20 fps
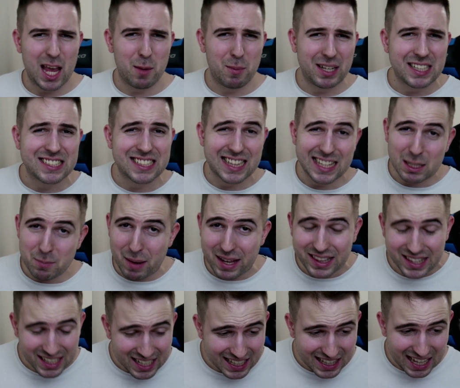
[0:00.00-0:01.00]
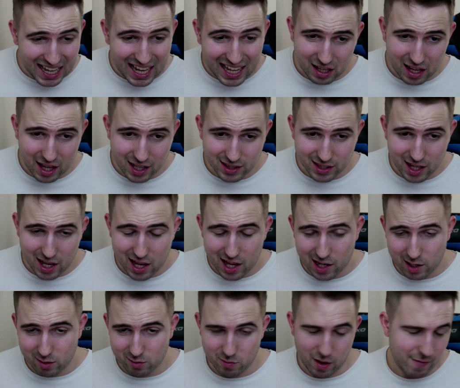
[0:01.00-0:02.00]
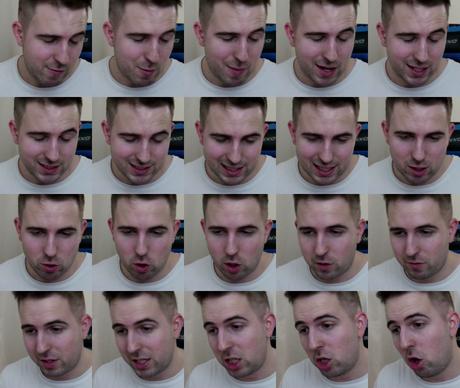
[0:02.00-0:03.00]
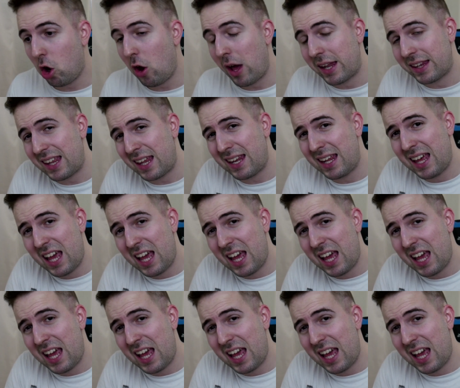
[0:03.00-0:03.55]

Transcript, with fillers: He's clickbaiting a lot and then everybody's clicking on the video, and then